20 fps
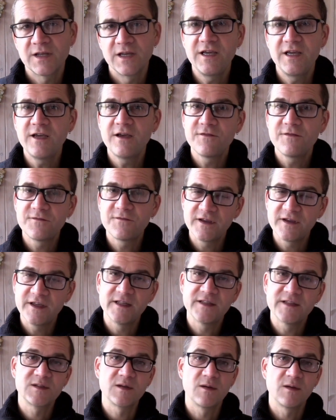If
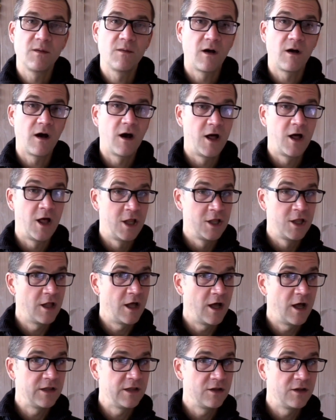it's a lot